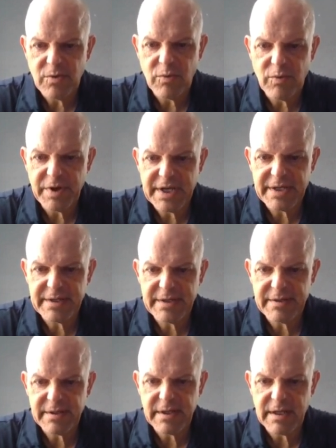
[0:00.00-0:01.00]
win,
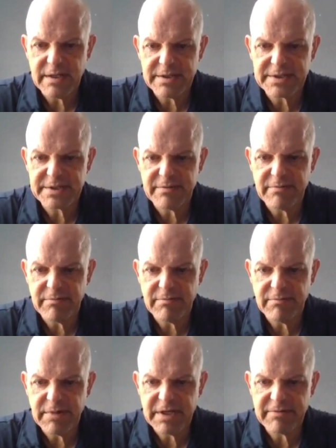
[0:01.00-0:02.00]
loss,
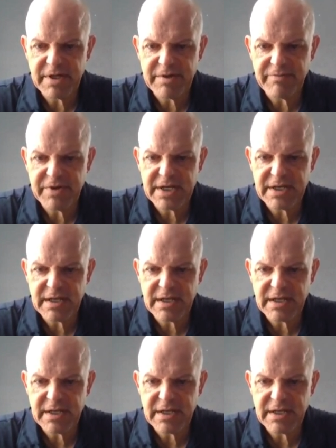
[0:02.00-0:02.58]
win, win, win,